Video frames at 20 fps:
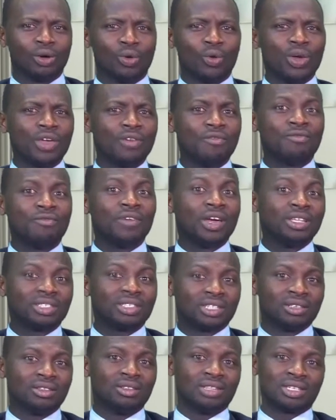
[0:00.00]
who
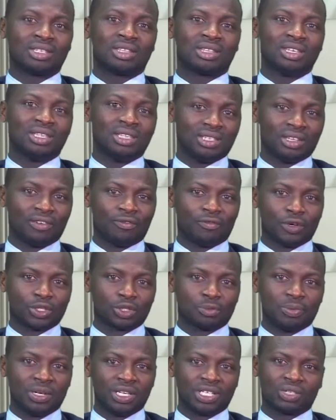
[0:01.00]
invented this thing in the
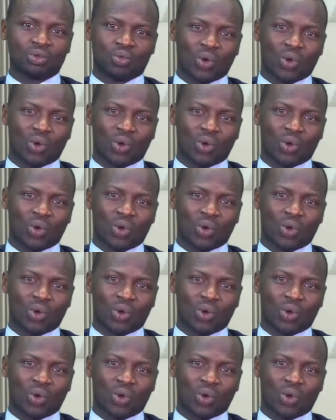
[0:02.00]
first place?